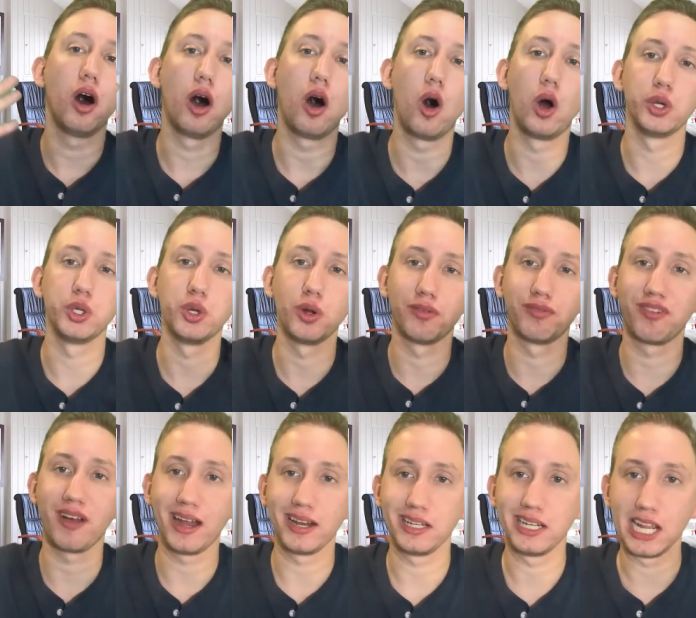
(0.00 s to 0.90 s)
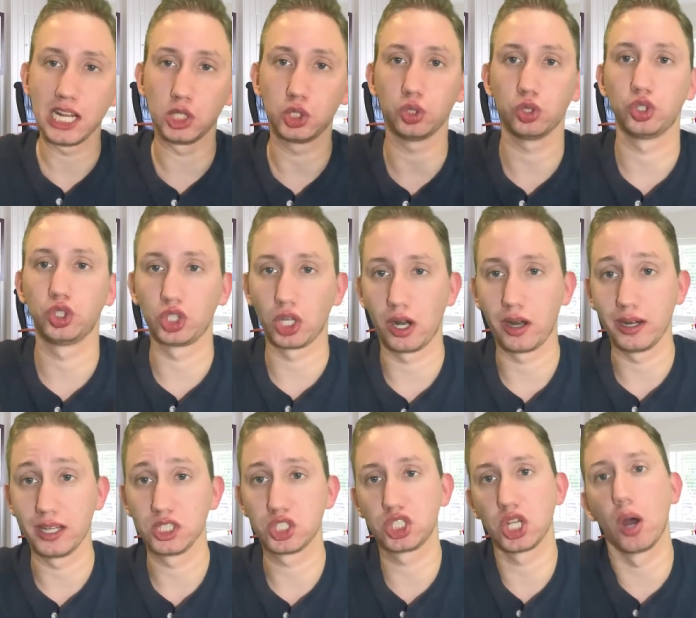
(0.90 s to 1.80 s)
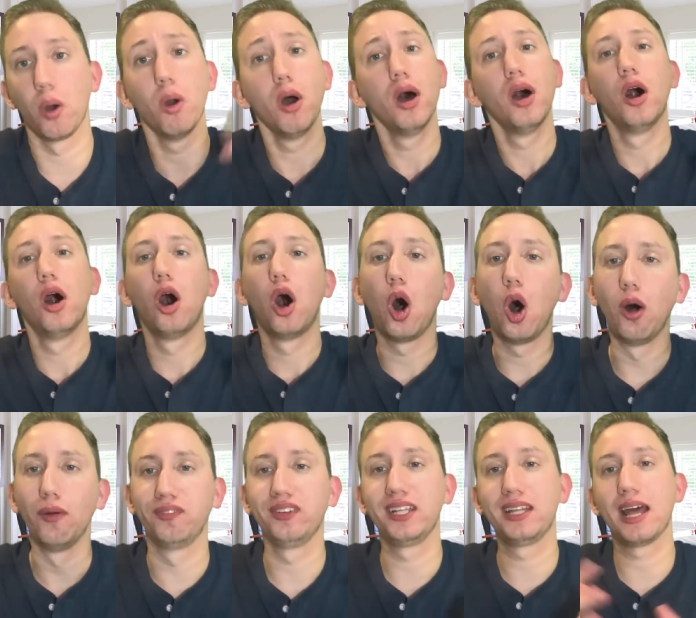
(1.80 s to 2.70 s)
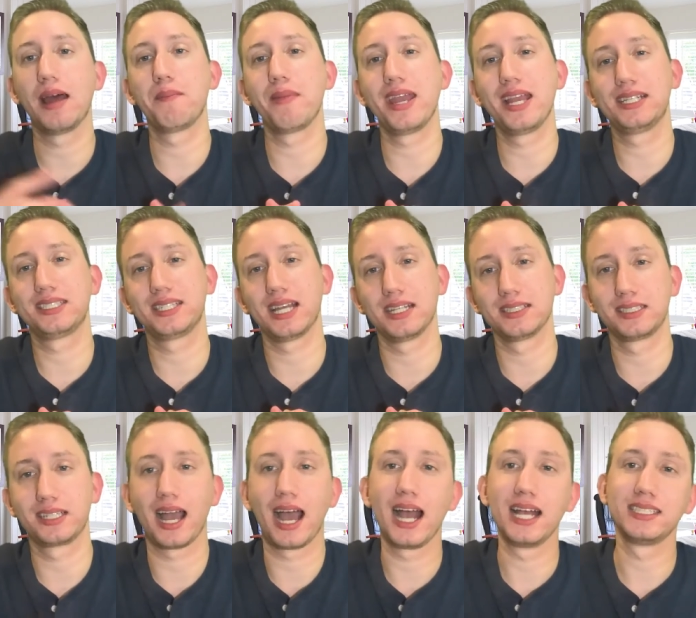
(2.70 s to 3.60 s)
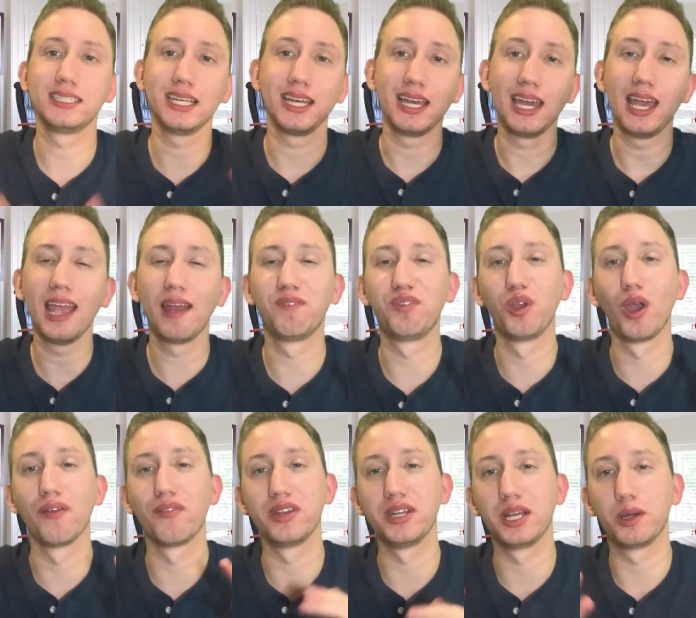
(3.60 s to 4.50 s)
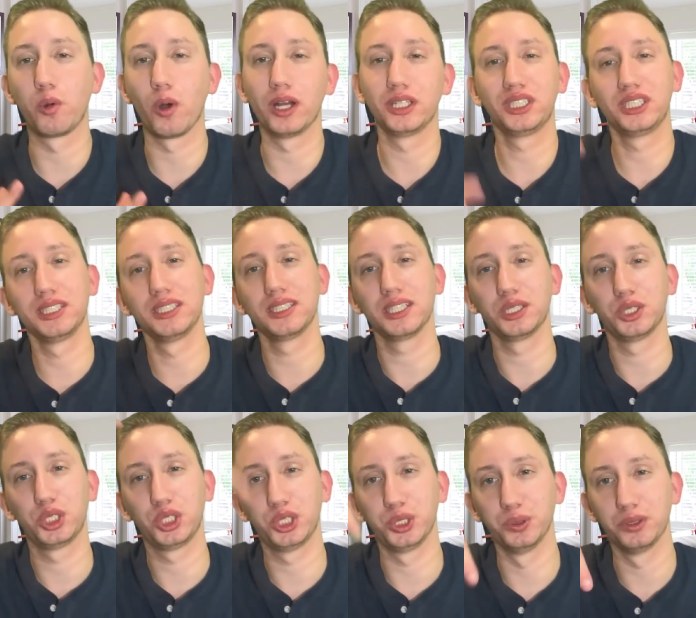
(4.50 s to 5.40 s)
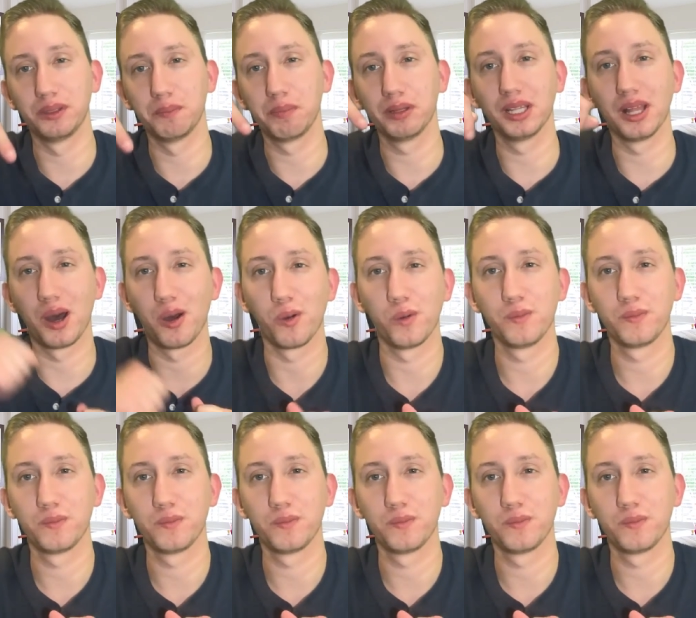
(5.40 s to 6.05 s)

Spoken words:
on your financial journey. So hopefully that makes sense, guys. If you have any questions, shoot them below.